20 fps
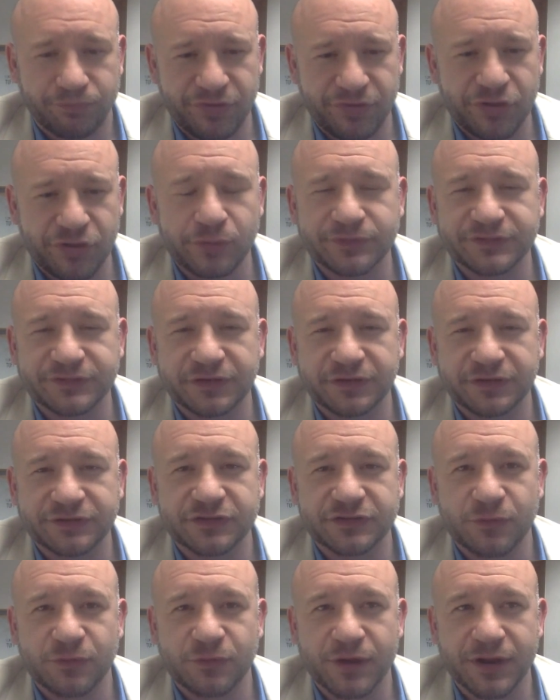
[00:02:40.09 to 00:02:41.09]
you always tell a
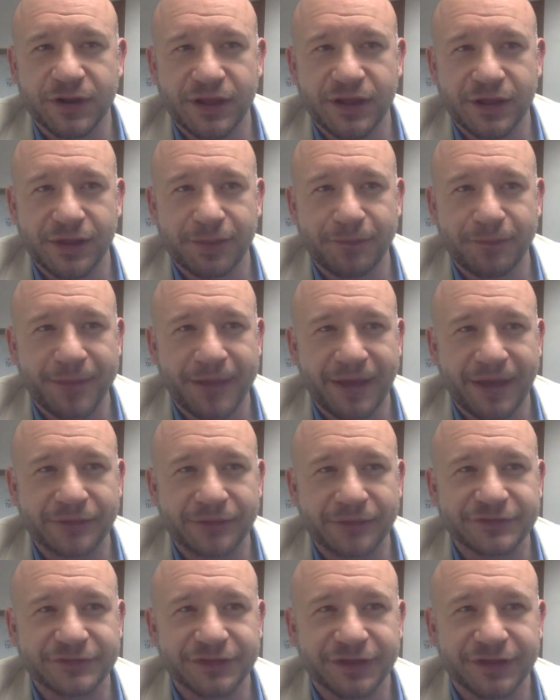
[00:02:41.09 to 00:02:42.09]
story
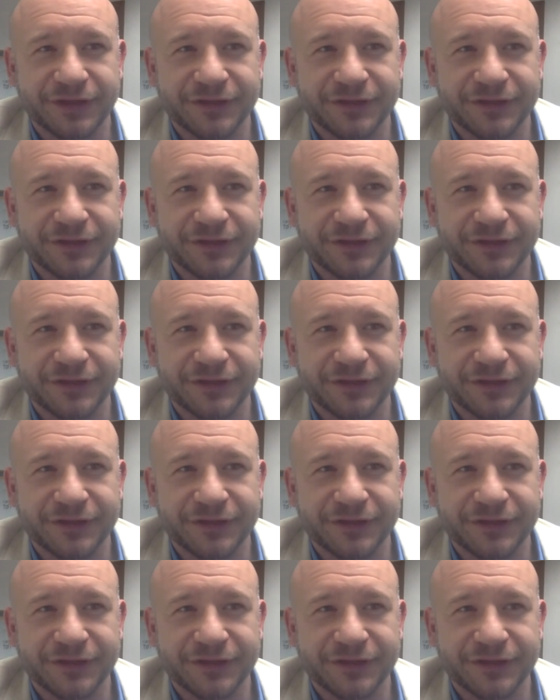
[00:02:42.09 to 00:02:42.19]
about